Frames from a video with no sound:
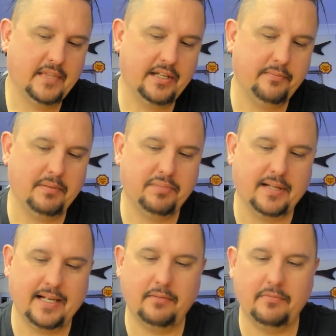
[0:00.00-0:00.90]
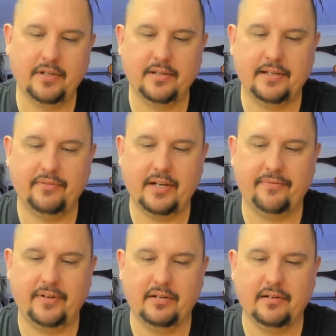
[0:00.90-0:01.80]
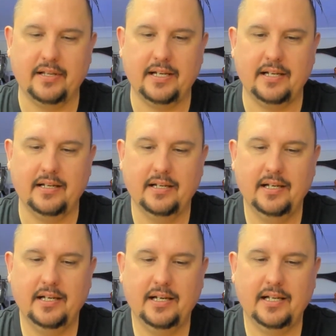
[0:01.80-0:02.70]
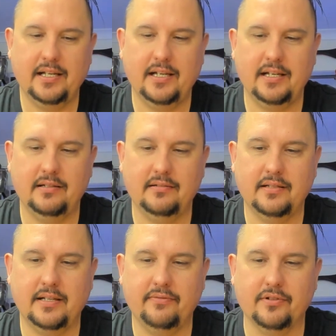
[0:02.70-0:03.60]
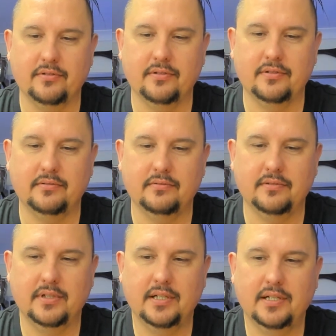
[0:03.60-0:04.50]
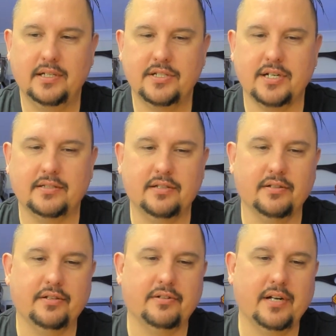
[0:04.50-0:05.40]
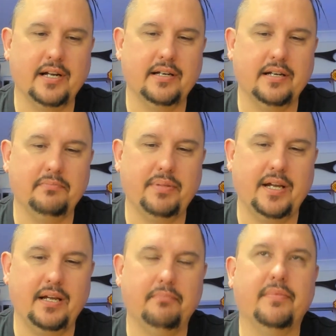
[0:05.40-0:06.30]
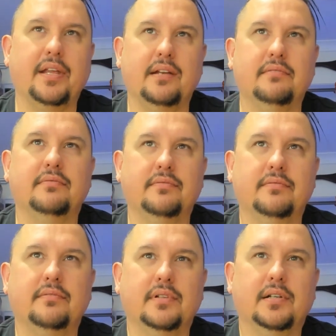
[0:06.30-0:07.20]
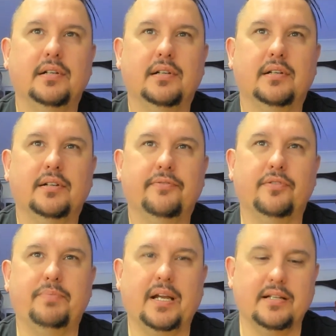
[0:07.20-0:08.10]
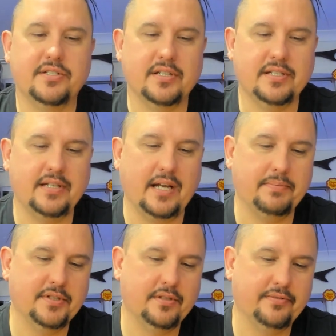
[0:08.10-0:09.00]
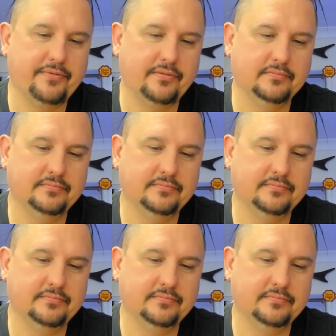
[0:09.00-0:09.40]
they've been playing with it, they've had a figure in there, and then they've gone, chucked it on the ground, and bam, that foot peg is just snapped off.